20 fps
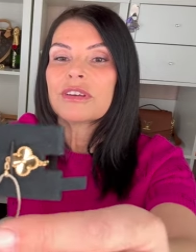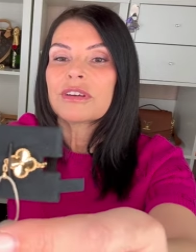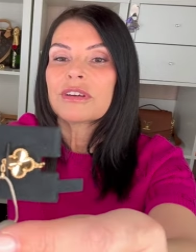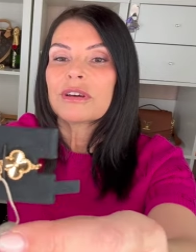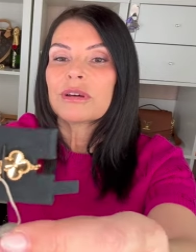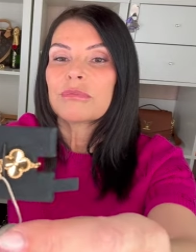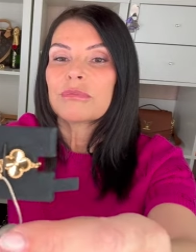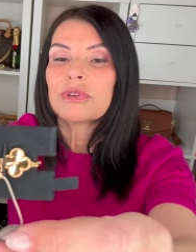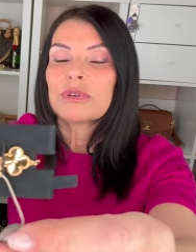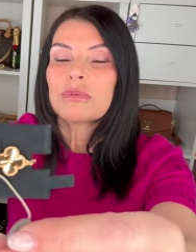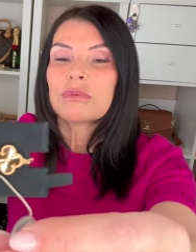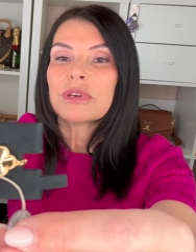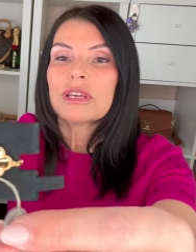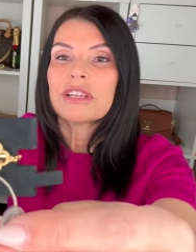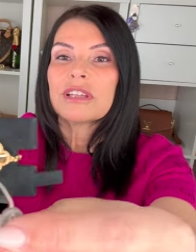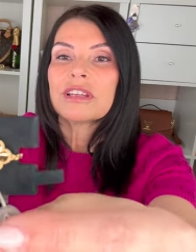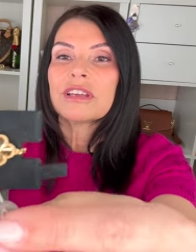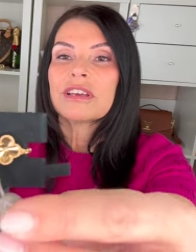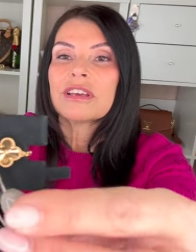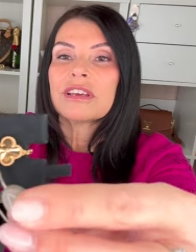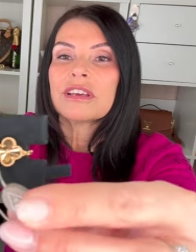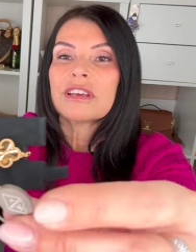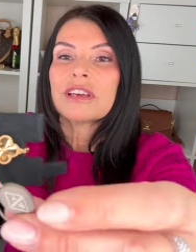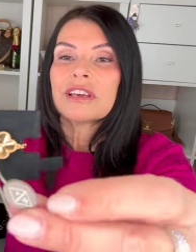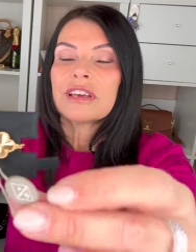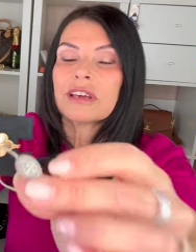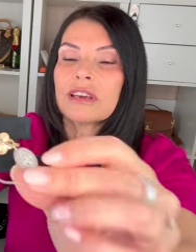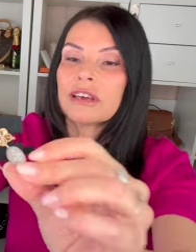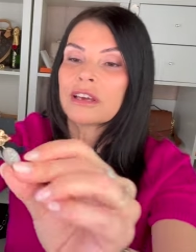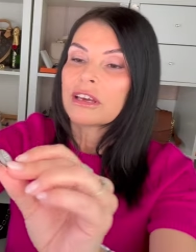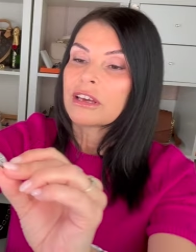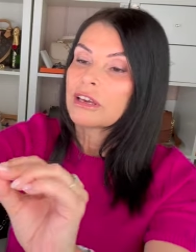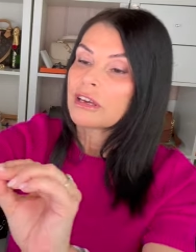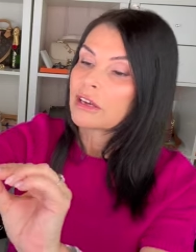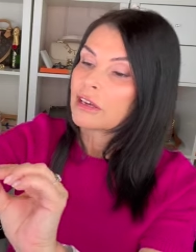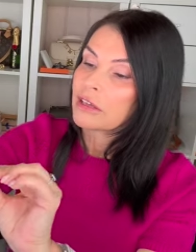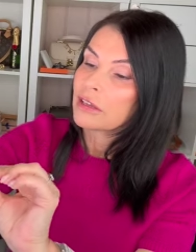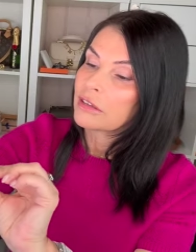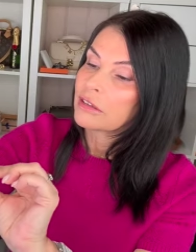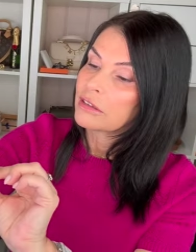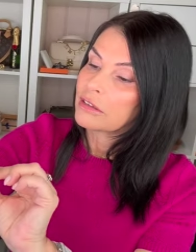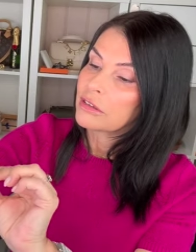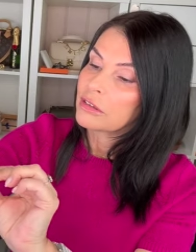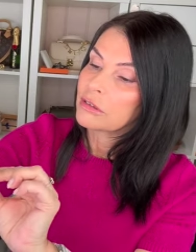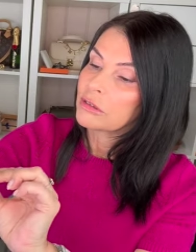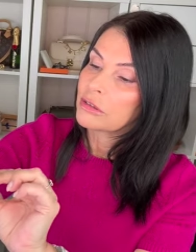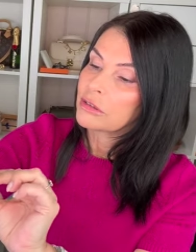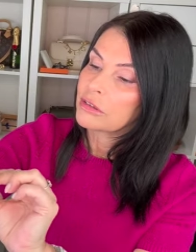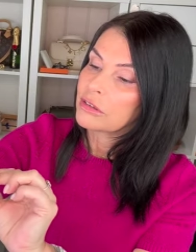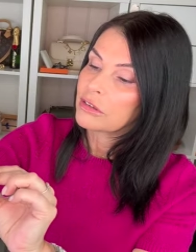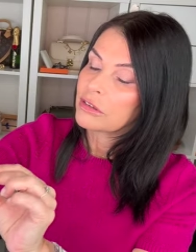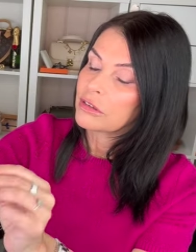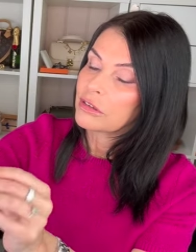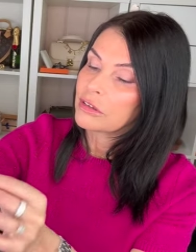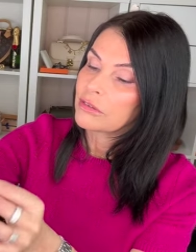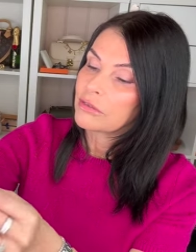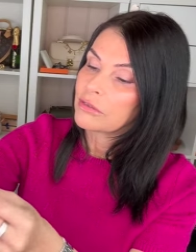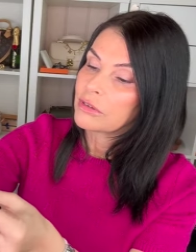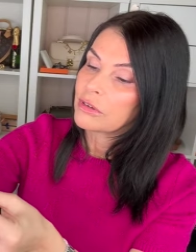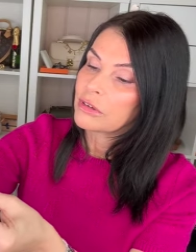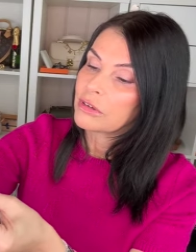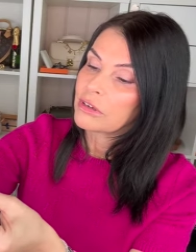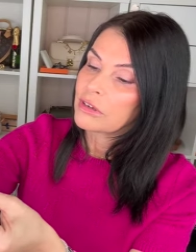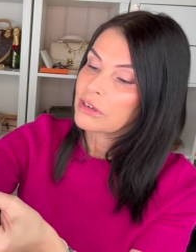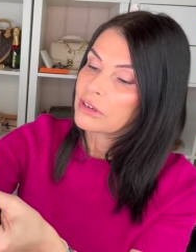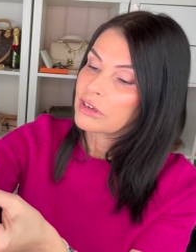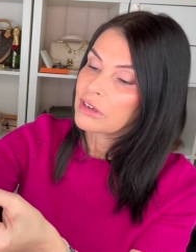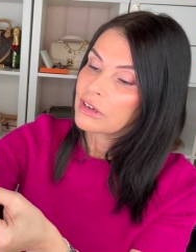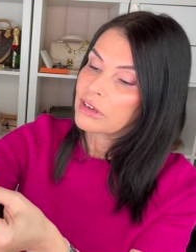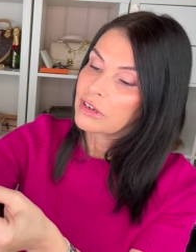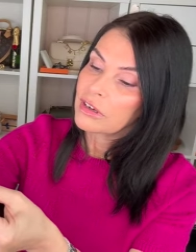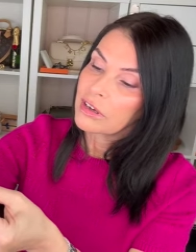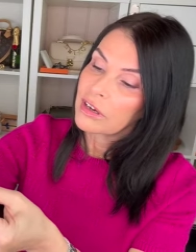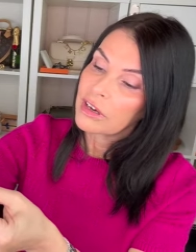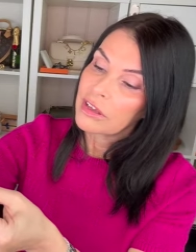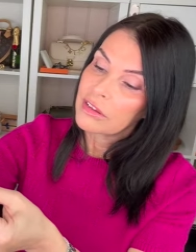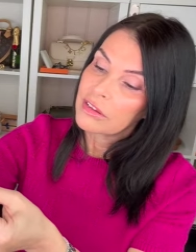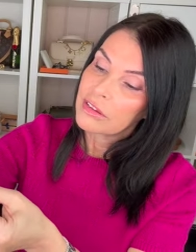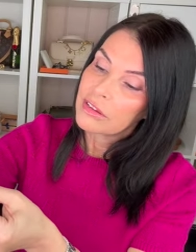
comes with this is I